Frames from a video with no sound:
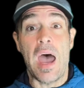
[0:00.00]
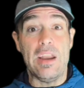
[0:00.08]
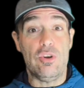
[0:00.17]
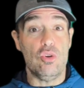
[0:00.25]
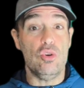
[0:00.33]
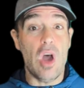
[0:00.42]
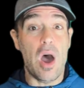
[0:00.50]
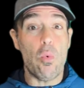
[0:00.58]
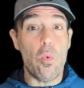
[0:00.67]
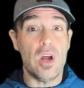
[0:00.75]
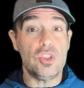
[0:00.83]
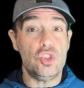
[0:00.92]
I do
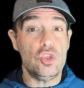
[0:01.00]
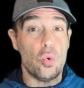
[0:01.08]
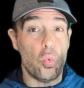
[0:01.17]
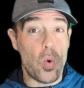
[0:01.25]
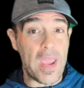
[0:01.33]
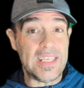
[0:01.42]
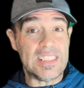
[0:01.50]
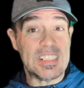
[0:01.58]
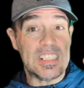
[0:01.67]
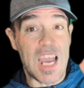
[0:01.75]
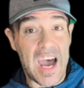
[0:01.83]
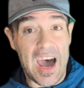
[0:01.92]
not want you to
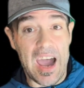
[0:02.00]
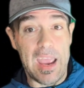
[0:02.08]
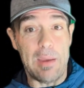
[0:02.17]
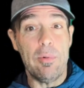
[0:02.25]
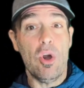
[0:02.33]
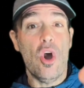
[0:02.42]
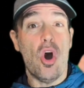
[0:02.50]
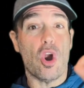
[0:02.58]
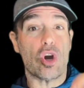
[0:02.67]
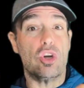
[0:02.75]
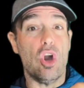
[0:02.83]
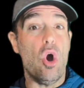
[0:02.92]
waste time
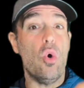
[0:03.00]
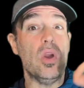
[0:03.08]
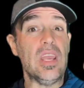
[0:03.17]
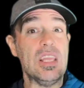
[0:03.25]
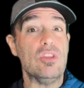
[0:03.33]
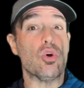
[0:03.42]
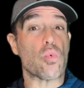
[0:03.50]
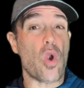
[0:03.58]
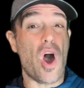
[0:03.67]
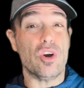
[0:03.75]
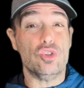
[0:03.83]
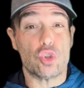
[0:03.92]
or go in the
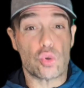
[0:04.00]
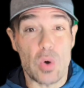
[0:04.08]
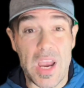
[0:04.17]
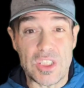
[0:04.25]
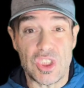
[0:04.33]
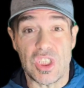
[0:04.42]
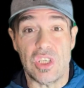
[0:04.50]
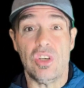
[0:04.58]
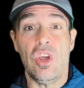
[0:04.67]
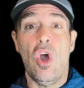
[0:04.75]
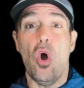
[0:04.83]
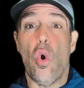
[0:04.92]
wrong
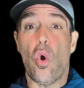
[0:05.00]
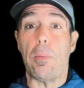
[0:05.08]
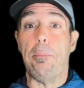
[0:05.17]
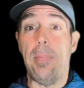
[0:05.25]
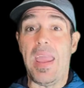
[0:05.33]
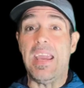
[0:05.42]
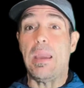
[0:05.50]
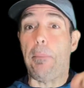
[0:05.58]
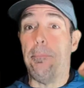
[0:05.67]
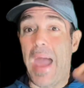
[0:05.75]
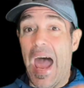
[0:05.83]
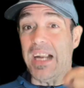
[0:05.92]
direction or make
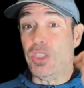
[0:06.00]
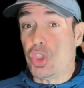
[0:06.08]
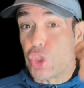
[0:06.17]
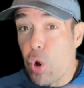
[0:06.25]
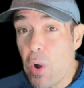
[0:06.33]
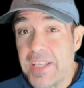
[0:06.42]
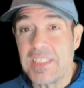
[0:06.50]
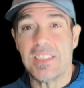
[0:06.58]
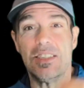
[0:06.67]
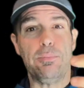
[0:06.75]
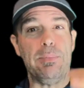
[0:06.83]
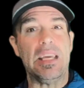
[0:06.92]
bad
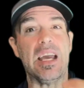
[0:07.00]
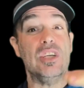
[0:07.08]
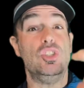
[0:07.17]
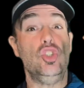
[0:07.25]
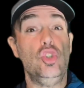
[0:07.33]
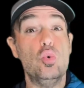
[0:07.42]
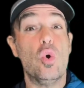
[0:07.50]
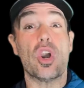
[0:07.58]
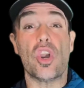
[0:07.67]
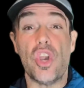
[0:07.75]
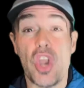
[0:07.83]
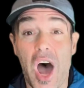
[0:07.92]
choices because you
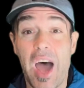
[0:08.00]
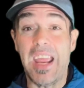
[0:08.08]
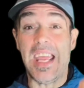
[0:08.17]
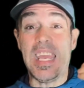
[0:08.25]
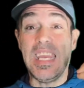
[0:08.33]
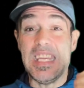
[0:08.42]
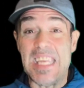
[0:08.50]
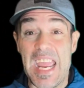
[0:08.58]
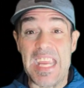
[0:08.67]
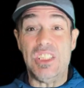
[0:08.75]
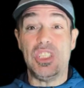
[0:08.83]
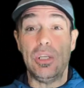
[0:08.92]
are not
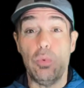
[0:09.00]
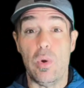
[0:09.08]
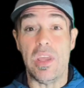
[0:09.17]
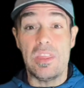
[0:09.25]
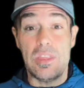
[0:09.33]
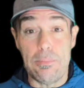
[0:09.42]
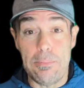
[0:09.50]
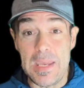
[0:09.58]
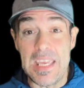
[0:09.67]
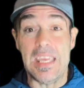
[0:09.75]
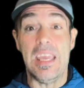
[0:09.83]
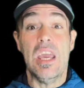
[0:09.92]
engaging with
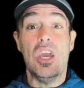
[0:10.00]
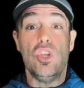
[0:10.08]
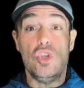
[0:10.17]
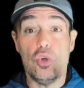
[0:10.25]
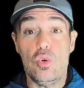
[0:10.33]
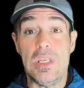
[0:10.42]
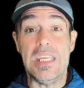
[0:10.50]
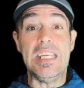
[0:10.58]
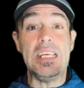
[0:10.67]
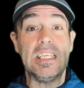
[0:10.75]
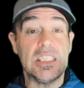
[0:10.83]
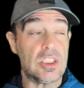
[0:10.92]
me. You
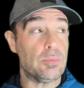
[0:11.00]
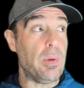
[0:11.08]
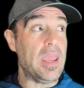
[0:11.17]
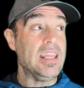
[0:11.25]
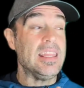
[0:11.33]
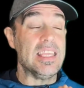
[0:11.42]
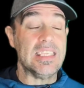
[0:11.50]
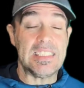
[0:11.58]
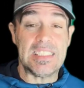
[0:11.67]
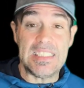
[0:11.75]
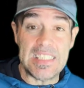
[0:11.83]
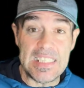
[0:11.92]
need to spend this
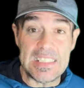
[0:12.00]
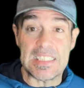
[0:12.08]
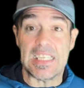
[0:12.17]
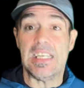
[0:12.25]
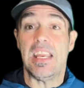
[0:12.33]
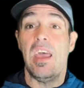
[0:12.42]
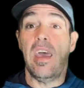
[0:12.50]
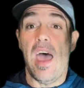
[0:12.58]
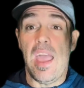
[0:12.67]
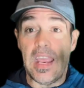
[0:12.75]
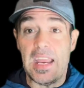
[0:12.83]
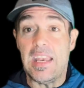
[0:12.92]
season
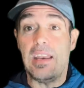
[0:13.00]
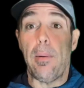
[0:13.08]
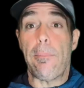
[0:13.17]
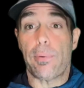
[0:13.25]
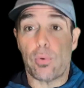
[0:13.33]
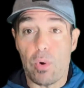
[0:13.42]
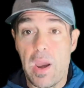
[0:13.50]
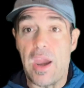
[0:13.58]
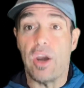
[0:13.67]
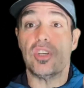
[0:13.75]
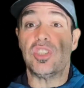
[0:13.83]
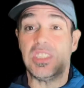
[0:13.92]
in
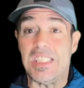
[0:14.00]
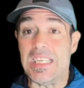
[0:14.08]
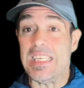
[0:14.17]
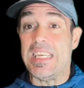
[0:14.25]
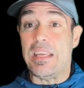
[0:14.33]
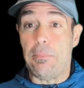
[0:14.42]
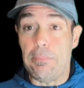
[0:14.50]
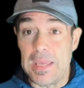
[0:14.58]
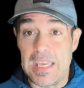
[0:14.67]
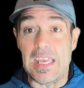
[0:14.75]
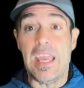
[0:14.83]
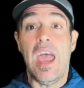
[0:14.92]
prayer, seeking
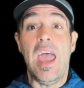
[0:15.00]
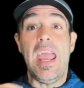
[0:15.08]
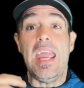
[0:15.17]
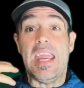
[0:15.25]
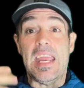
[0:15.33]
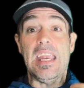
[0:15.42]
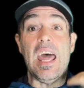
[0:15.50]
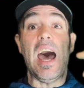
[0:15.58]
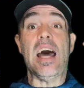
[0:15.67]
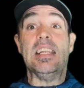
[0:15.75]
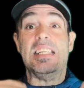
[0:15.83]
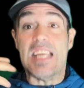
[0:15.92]
me in
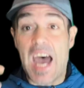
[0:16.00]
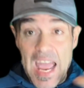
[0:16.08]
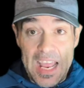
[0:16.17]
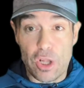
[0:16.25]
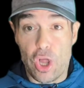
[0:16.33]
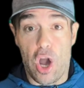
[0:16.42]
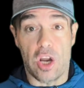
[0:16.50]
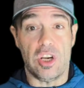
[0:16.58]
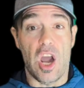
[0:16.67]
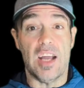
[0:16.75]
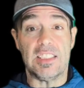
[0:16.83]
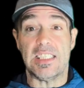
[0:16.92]
a dialogue.
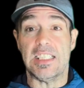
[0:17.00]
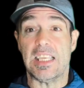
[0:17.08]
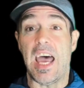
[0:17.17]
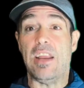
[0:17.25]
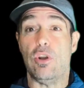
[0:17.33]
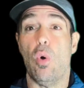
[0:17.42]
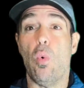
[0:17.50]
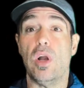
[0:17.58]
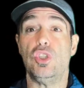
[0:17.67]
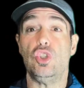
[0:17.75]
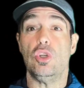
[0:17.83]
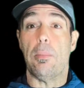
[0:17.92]
God says, I don't
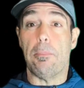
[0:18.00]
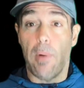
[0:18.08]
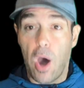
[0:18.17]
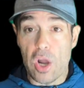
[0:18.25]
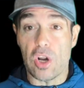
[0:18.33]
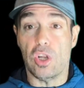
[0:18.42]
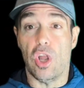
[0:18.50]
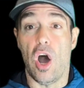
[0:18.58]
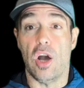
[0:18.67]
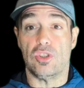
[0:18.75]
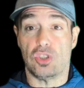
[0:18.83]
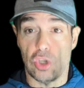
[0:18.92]
want you to
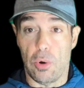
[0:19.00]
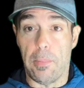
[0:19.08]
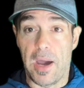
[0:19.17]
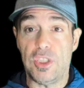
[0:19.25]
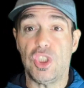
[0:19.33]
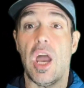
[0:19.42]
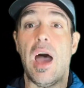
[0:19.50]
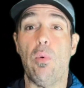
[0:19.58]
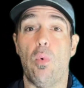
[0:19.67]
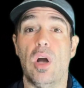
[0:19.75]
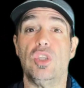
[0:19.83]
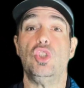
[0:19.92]
monologue so much. I
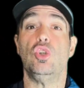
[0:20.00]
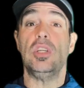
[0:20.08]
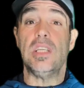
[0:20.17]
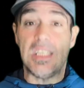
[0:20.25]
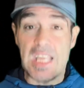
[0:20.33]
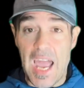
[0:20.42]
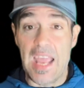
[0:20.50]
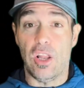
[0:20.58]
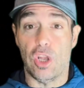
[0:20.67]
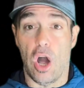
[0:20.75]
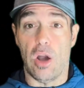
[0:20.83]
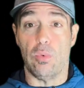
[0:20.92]
want you to
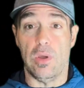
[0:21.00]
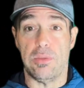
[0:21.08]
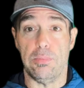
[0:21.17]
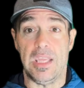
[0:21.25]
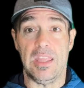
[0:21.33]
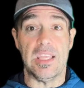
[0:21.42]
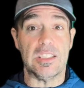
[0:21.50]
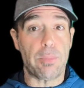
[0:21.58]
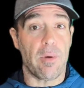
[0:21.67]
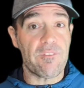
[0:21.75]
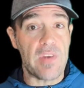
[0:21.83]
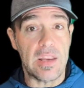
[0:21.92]
dialogue with me. This
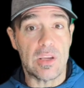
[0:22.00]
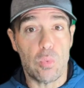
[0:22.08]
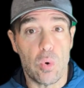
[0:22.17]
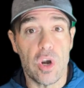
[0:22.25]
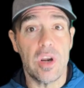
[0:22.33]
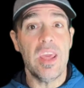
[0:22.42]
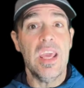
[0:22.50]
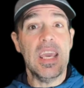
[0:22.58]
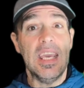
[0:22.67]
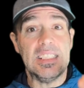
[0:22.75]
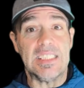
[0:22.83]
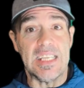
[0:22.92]
prophetic word
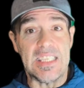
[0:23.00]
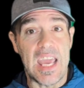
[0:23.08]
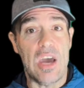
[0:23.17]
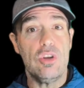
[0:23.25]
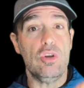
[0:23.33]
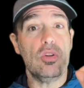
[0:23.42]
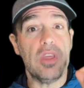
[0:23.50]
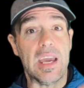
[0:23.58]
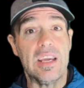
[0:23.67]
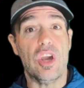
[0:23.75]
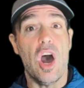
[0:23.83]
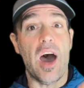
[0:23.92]
is to tell you
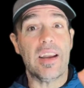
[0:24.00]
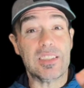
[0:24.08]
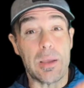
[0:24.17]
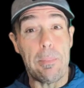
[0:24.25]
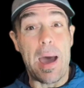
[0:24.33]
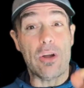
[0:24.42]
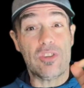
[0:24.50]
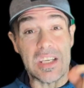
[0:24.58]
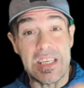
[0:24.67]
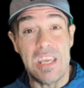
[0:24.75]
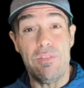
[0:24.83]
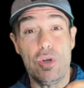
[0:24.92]
that God is about
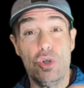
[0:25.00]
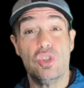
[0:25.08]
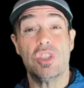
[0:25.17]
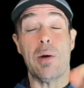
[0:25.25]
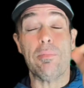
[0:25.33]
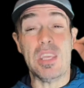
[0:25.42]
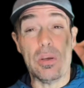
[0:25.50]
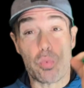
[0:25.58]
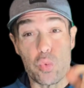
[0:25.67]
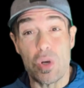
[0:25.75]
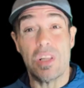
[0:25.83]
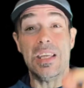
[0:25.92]
to give you
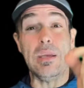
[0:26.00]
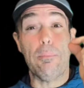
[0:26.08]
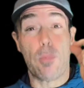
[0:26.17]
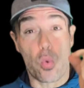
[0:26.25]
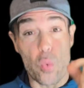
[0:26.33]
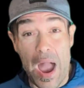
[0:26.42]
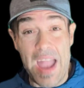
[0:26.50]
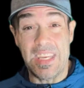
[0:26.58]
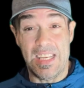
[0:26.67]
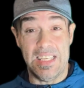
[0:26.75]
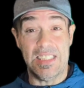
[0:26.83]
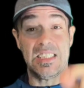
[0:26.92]
something really
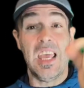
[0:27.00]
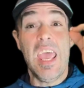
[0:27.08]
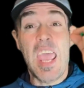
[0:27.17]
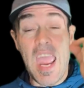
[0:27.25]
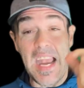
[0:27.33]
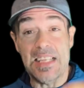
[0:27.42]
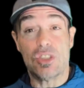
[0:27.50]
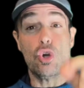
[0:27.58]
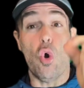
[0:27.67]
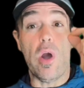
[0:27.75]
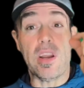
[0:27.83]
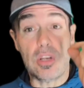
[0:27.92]
miraculous and it's
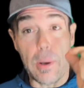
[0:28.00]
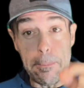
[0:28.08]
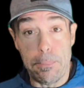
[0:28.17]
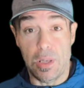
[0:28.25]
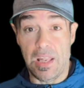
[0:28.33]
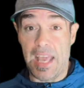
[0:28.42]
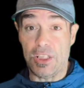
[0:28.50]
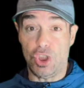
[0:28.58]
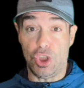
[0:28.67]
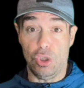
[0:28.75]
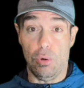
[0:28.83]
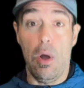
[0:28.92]
going to bless